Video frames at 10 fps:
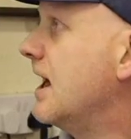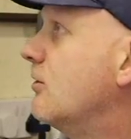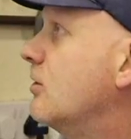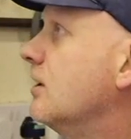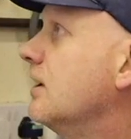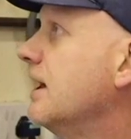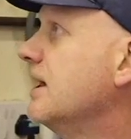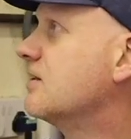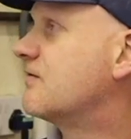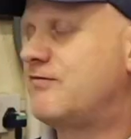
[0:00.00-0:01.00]
Now,
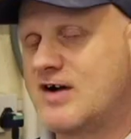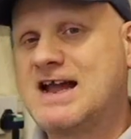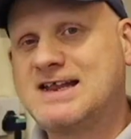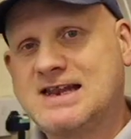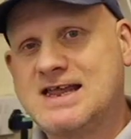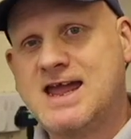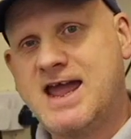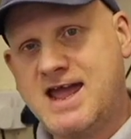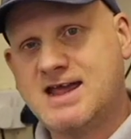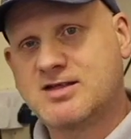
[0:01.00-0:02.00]
it's finally
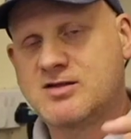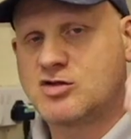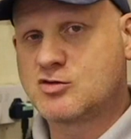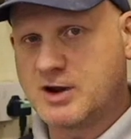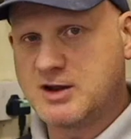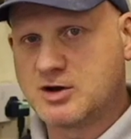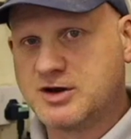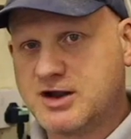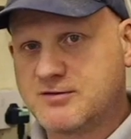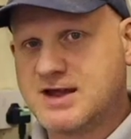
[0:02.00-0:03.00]
hit
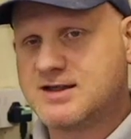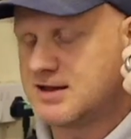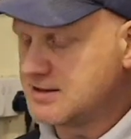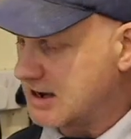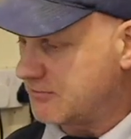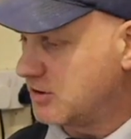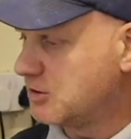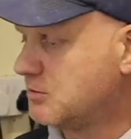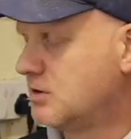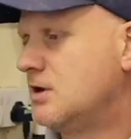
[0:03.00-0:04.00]
21 degrees in that
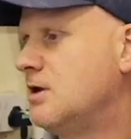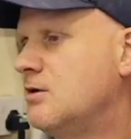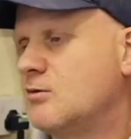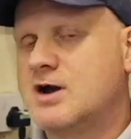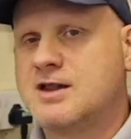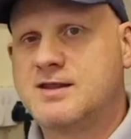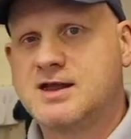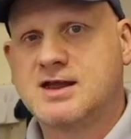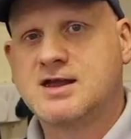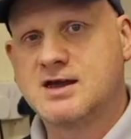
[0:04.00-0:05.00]
room where
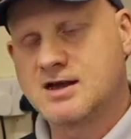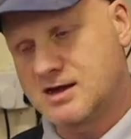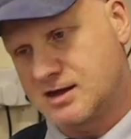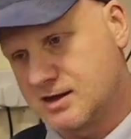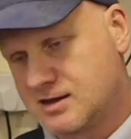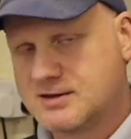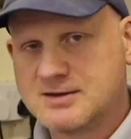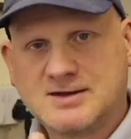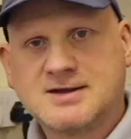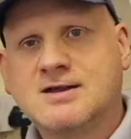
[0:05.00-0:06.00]
the
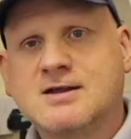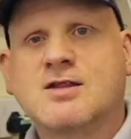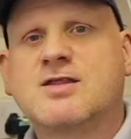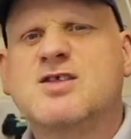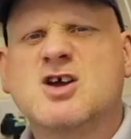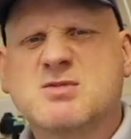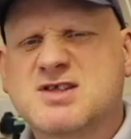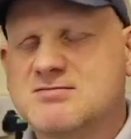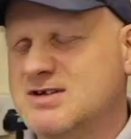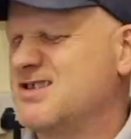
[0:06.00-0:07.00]

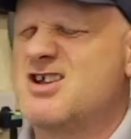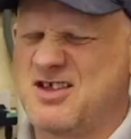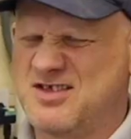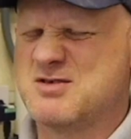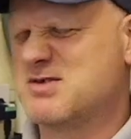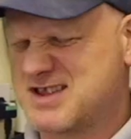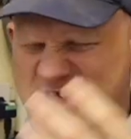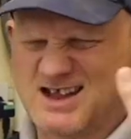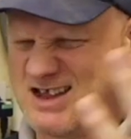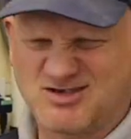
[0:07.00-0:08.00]
thermostat, it's not a
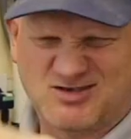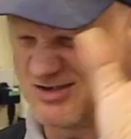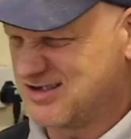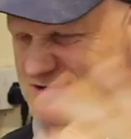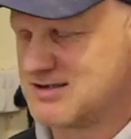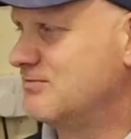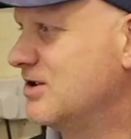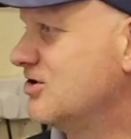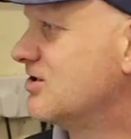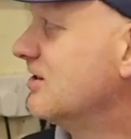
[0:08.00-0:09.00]
thermostat, it's just
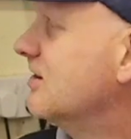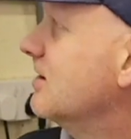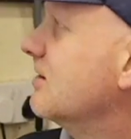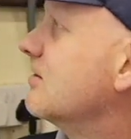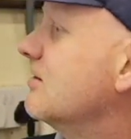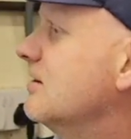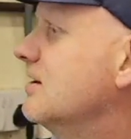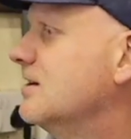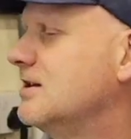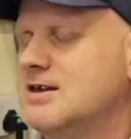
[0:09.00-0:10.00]
can register the
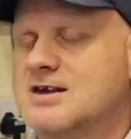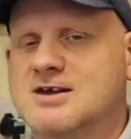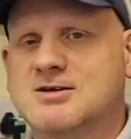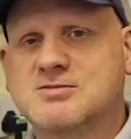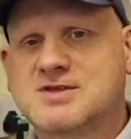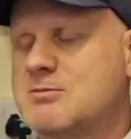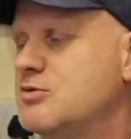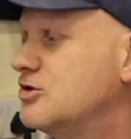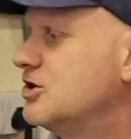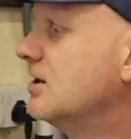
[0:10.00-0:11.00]

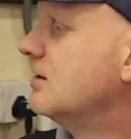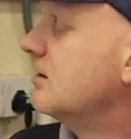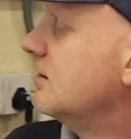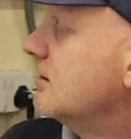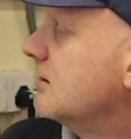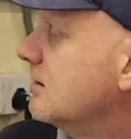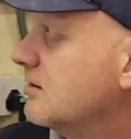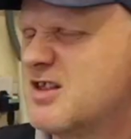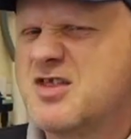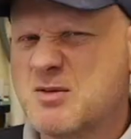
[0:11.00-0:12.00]
temperature, the